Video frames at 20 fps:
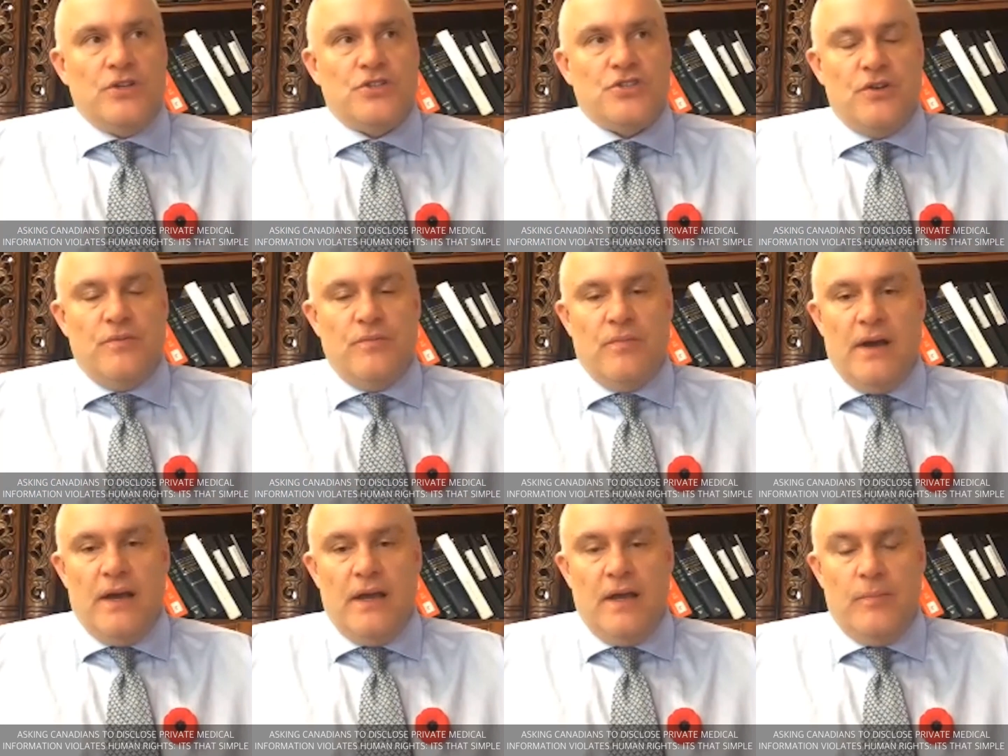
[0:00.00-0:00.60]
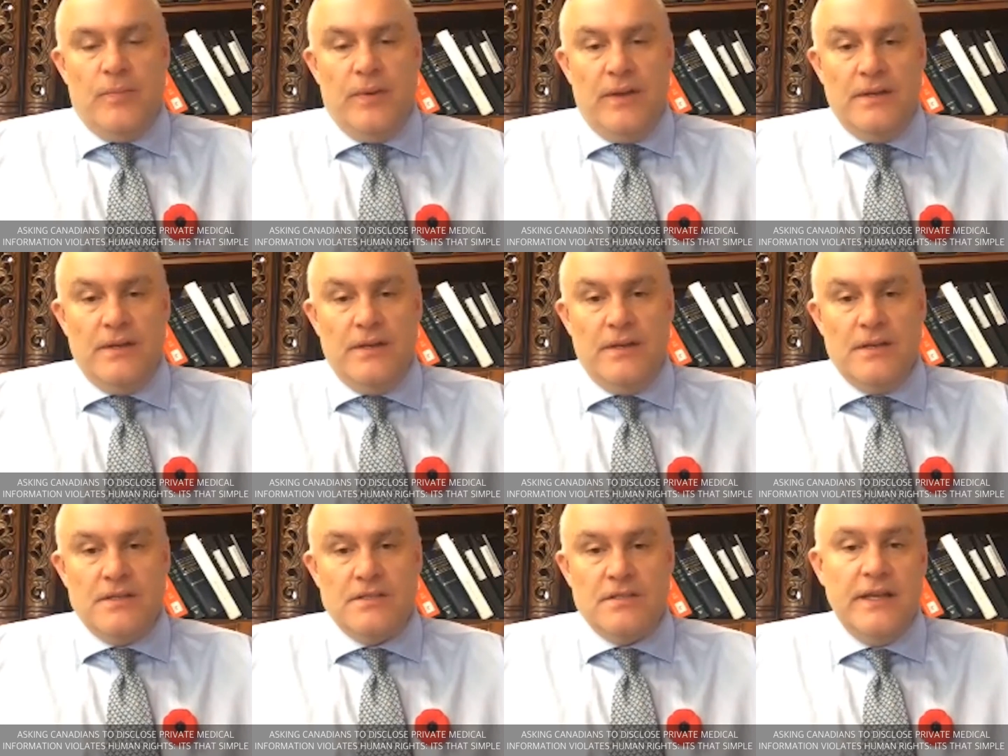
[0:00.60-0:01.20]
in my opinion
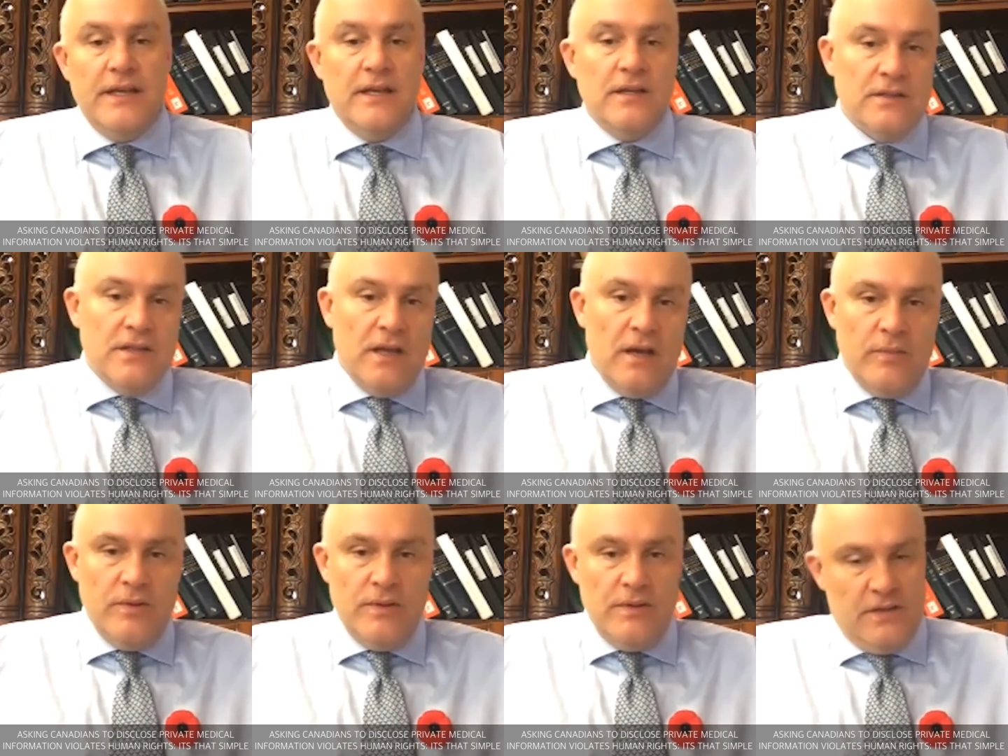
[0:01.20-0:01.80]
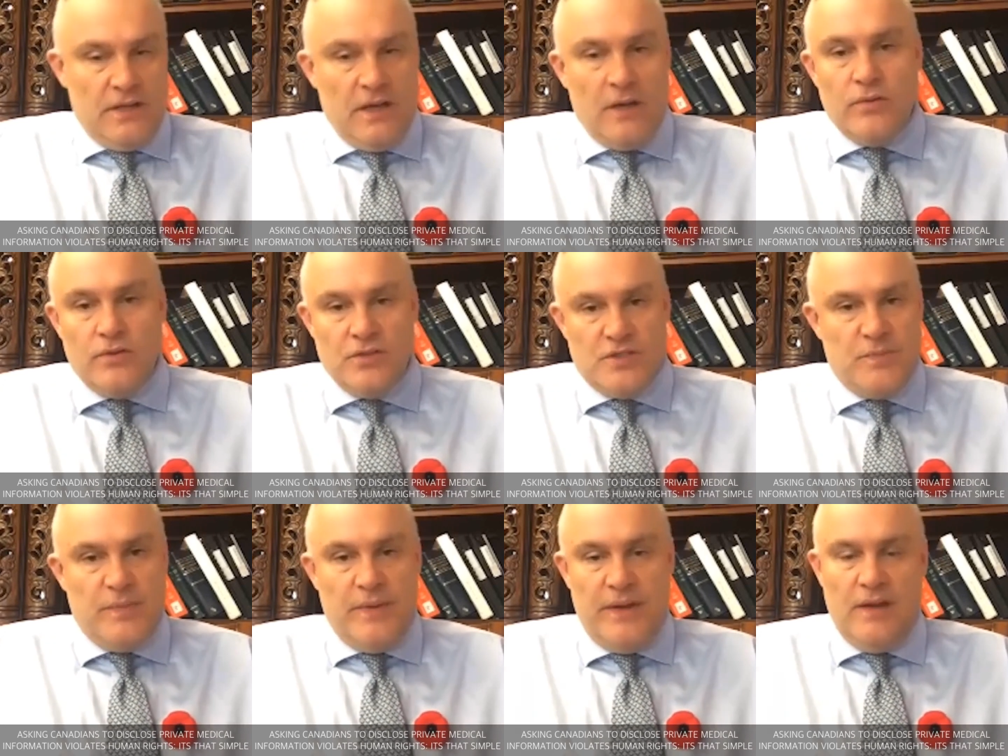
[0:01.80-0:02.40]
is legal double
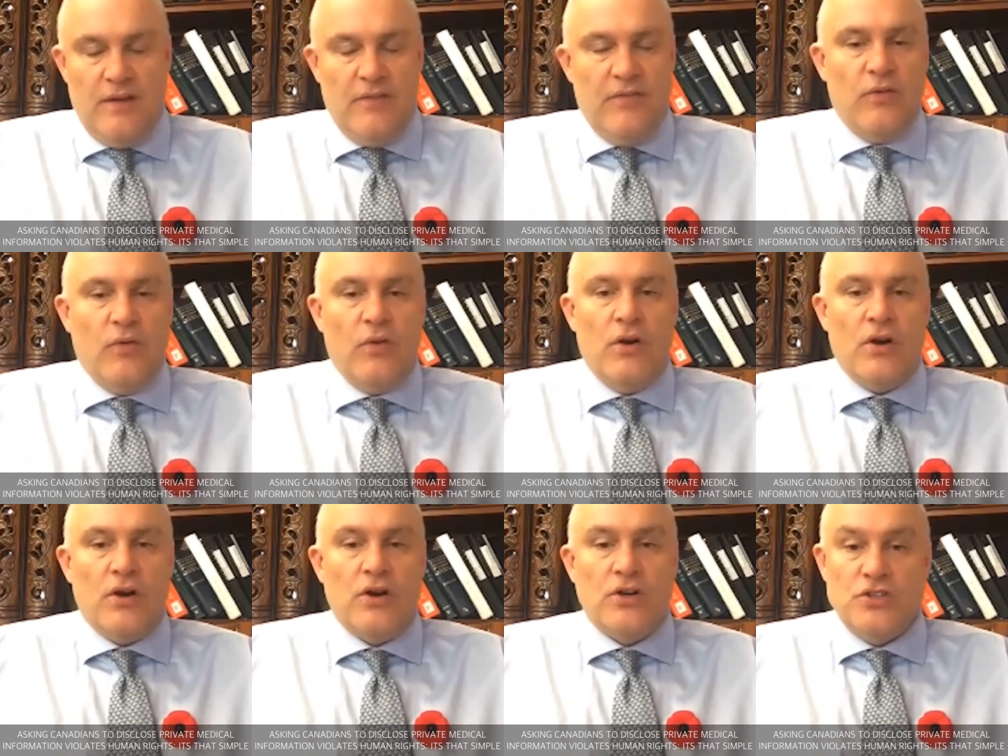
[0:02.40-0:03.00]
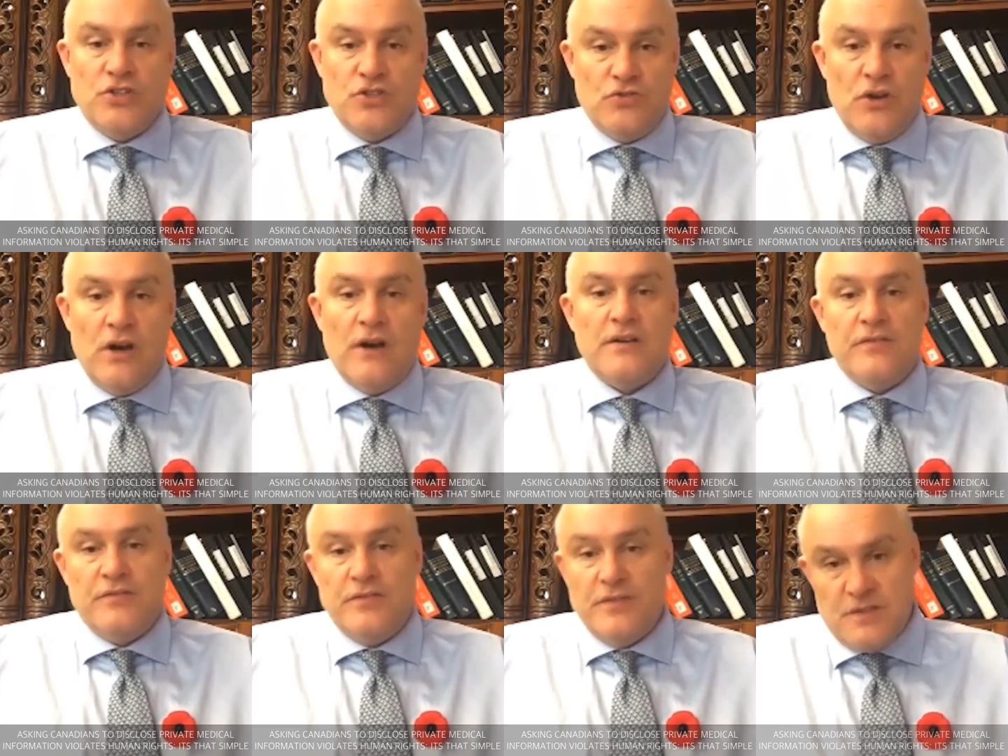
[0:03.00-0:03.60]
speak for
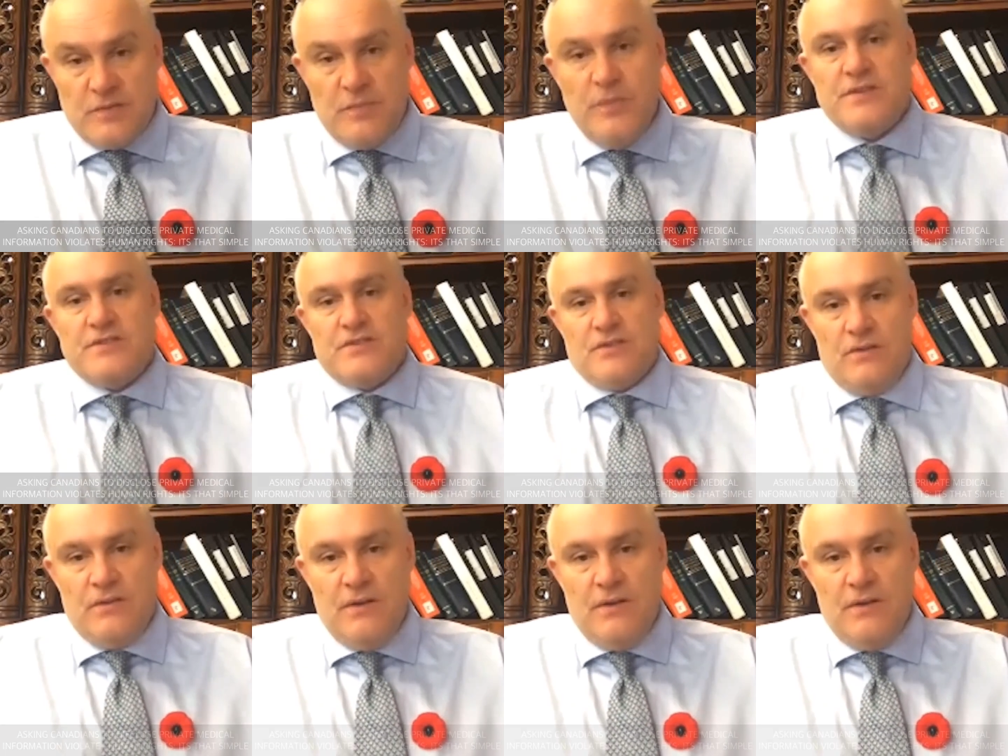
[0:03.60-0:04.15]
constructive dismissal.